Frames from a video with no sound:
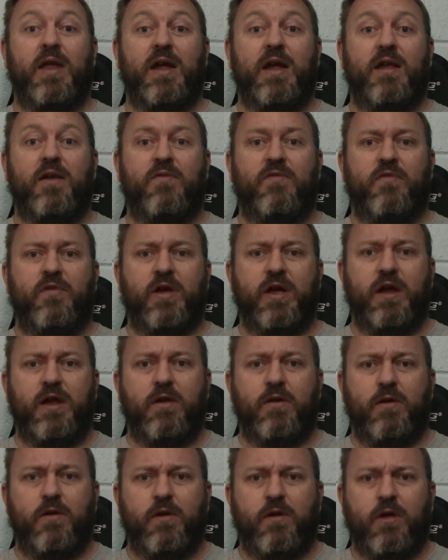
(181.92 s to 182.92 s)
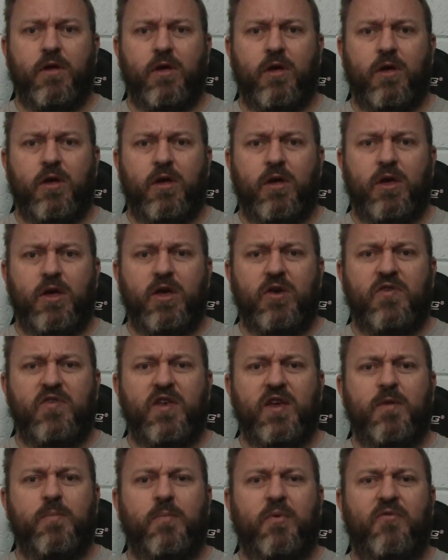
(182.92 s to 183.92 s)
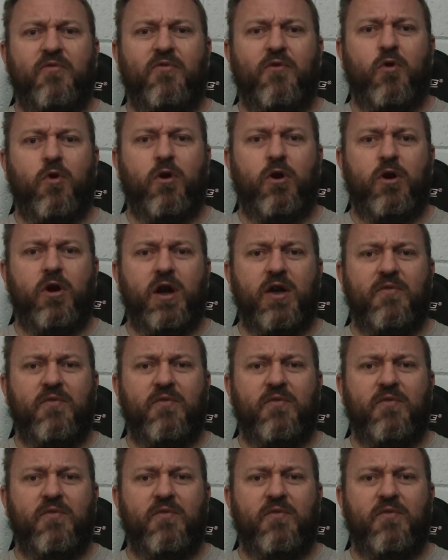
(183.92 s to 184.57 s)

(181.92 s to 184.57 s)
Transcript: negatively. You see, before,